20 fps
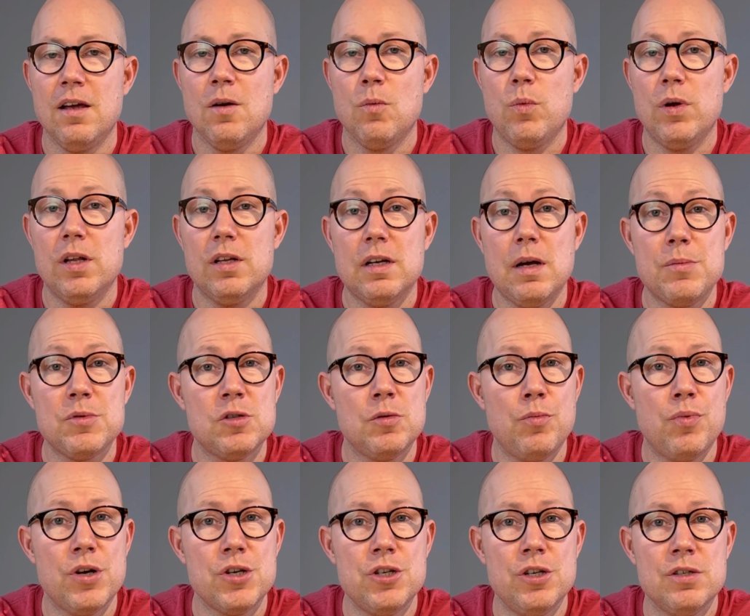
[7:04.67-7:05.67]
When it comes to
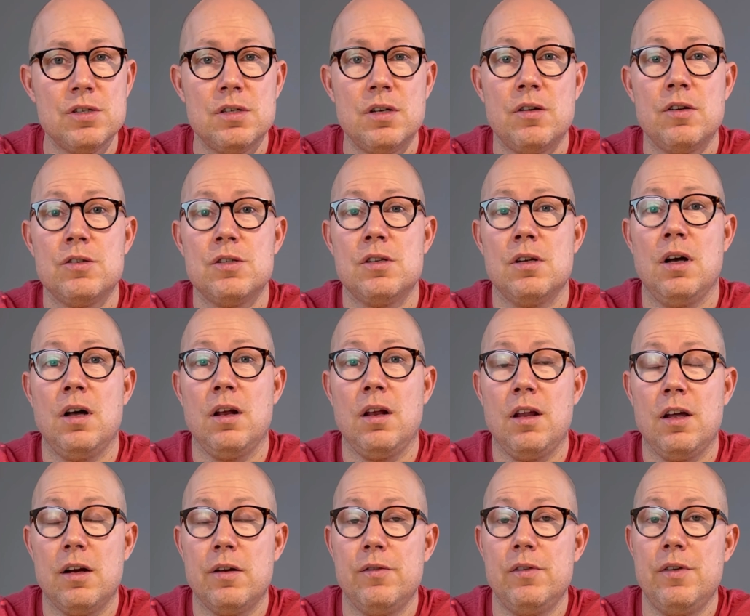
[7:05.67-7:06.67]
brushes, there's a
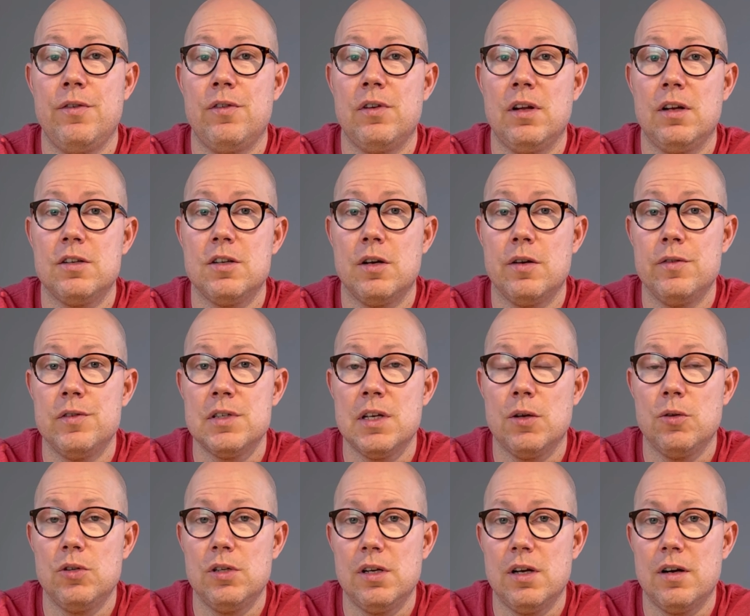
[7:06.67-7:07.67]
lot of different alternatives
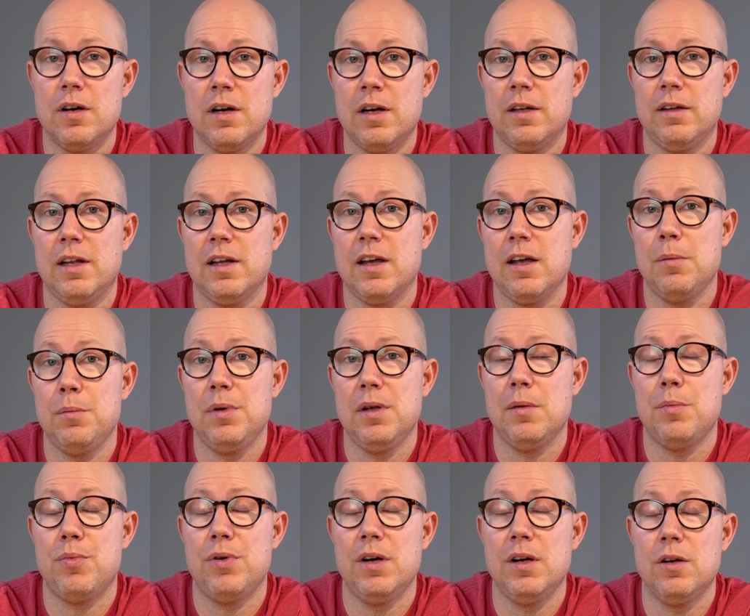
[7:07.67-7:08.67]
out there, and that can be
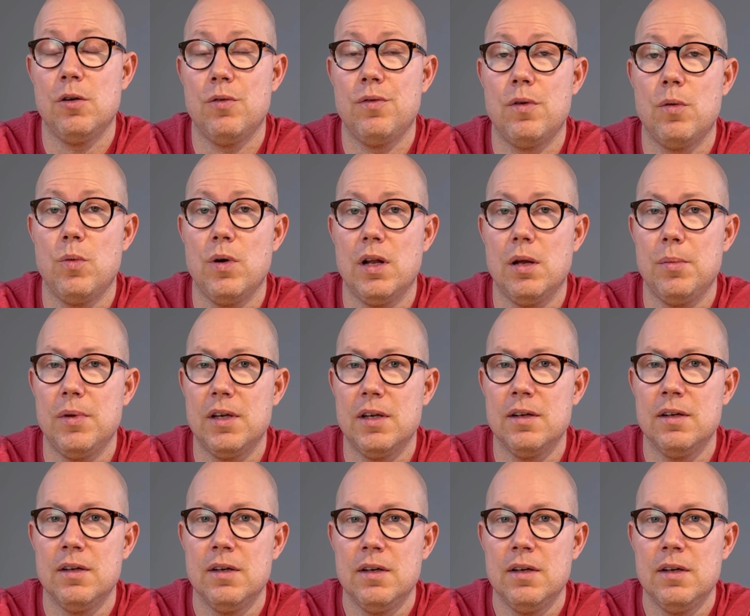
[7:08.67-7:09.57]
pretty overwhelming.